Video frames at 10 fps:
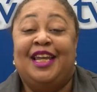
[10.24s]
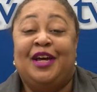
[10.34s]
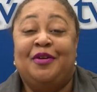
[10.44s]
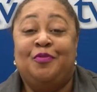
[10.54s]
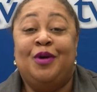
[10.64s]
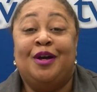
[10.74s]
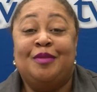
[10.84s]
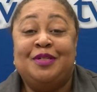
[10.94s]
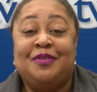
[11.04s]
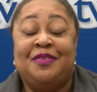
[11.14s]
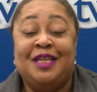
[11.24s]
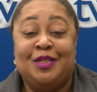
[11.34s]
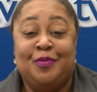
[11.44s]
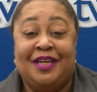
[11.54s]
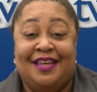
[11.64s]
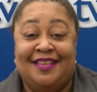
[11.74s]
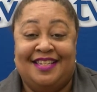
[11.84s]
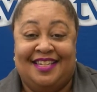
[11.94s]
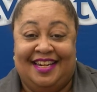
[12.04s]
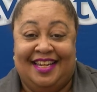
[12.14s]
Hello and welcome to This Week in the
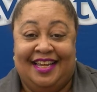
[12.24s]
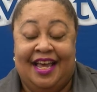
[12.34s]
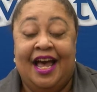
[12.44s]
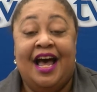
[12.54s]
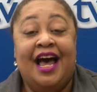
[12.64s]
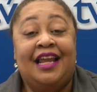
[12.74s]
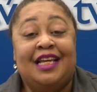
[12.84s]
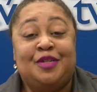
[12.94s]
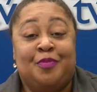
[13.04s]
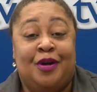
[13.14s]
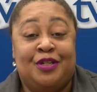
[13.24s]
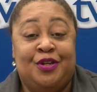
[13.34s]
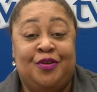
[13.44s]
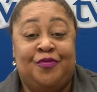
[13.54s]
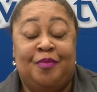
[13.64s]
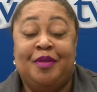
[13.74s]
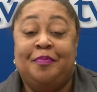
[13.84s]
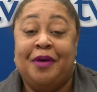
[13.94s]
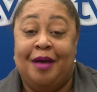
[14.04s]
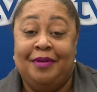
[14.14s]
City. Highlights brought to you from the
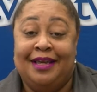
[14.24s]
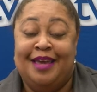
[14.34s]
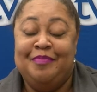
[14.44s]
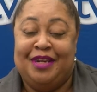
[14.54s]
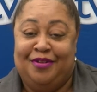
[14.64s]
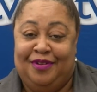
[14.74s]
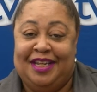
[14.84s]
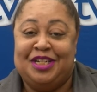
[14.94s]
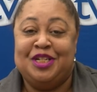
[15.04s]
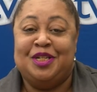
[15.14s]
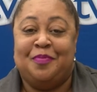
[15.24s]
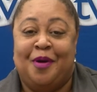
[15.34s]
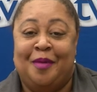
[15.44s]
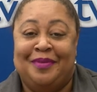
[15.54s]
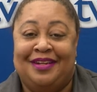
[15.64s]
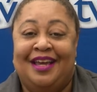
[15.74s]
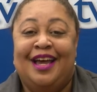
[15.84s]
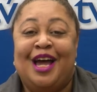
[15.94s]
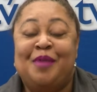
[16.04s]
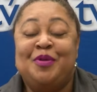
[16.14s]
Public and Media Relations Department.
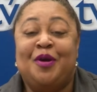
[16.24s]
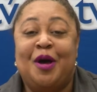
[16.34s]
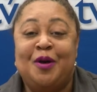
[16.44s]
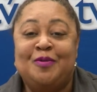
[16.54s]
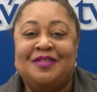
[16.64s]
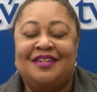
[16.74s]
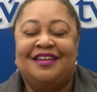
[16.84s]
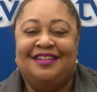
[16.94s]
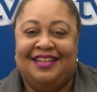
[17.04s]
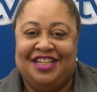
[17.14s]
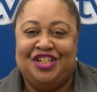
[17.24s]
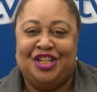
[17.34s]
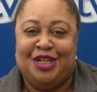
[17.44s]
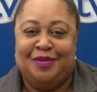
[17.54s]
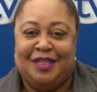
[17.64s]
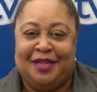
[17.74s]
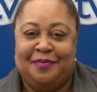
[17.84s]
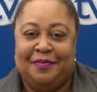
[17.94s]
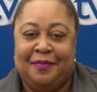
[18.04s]
I'm your host, Alicia Utsi.